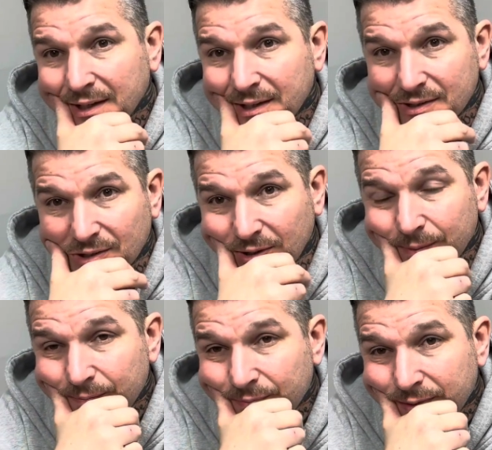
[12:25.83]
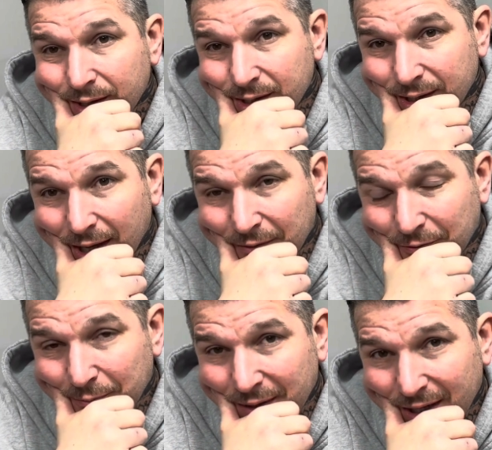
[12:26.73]
So that for
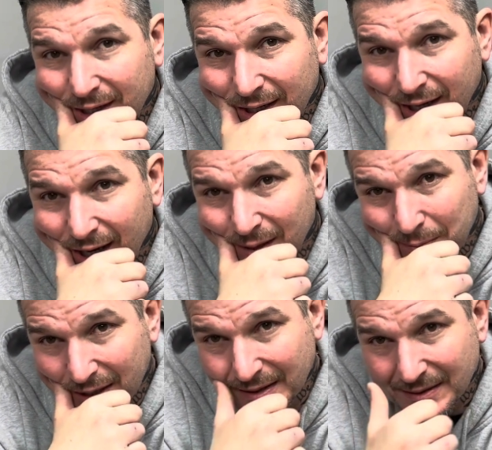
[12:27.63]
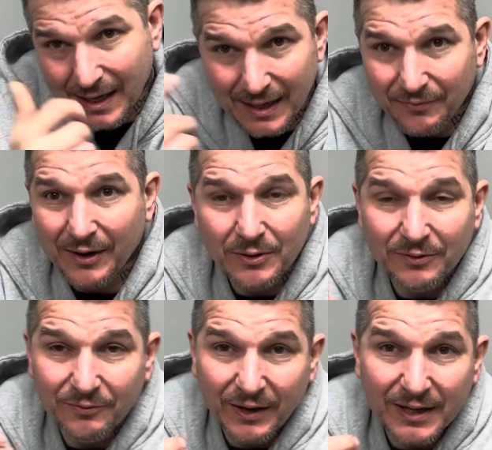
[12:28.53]
me means if I don't
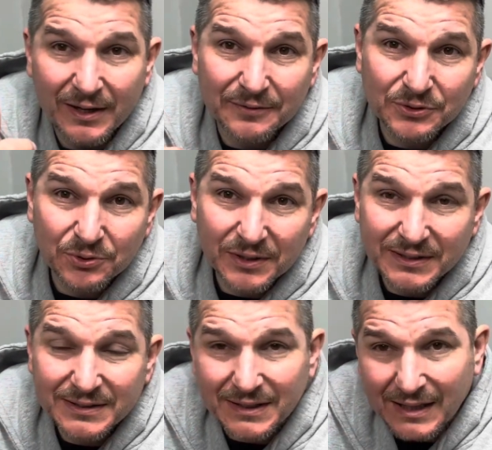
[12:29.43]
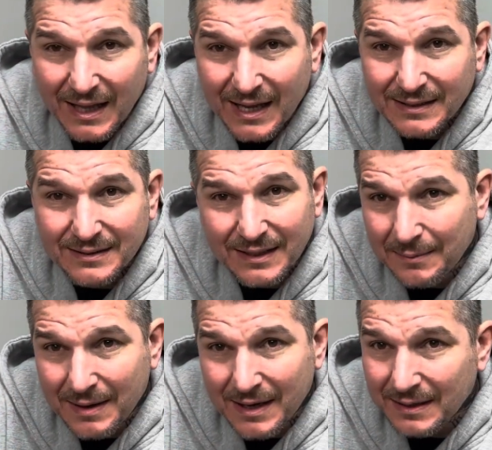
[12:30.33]
invite enough students to class, then I'm
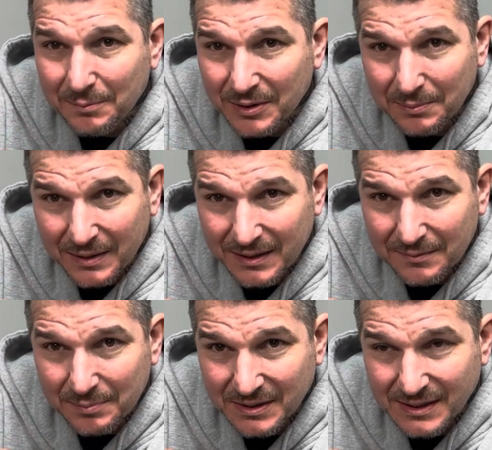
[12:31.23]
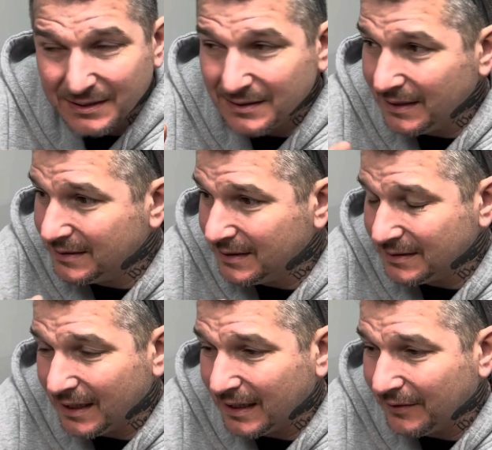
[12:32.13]
not going to build a business. It's just
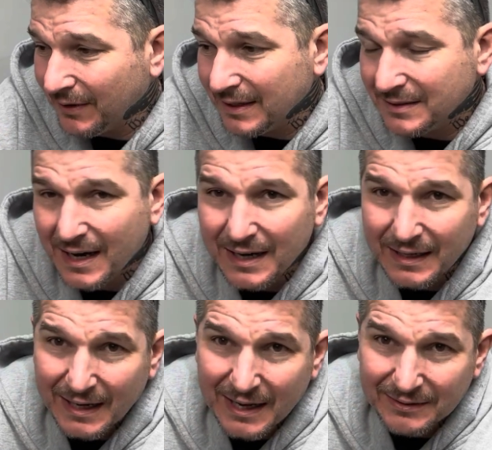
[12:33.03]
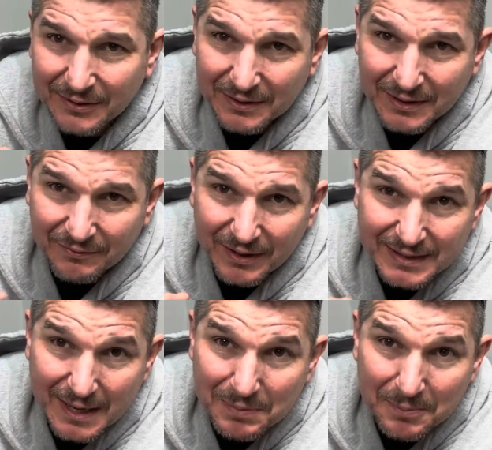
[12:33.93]
like if I decide to get out there and invite
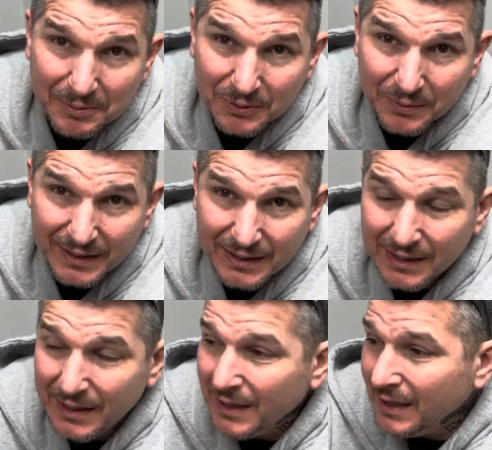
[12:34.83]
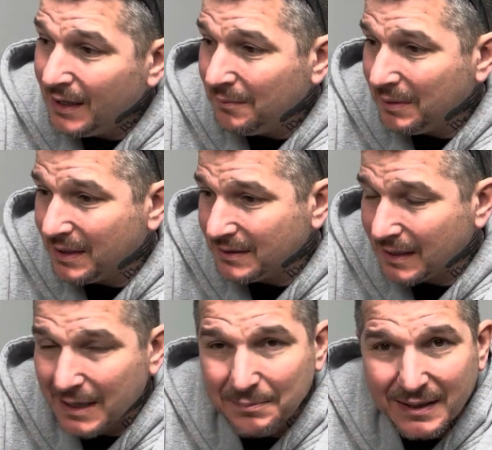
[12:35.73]
10 people a week because I
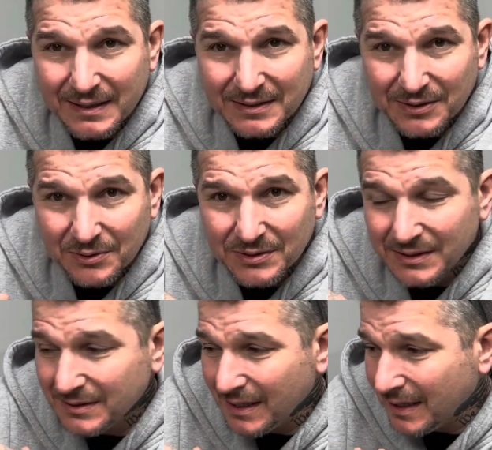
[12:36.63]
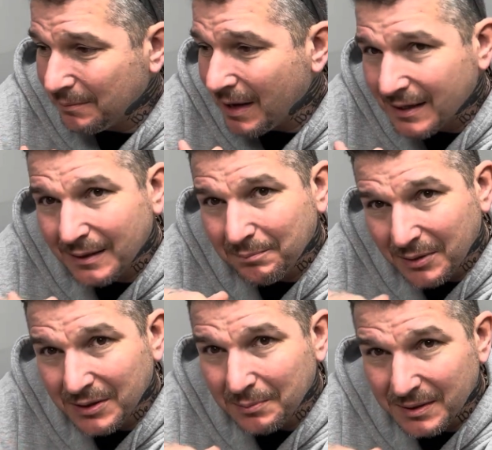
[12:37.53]
keep making excuses, then I'm not going to
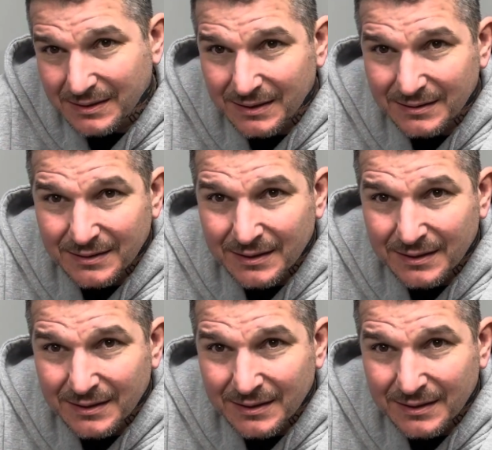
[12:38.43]
build a business.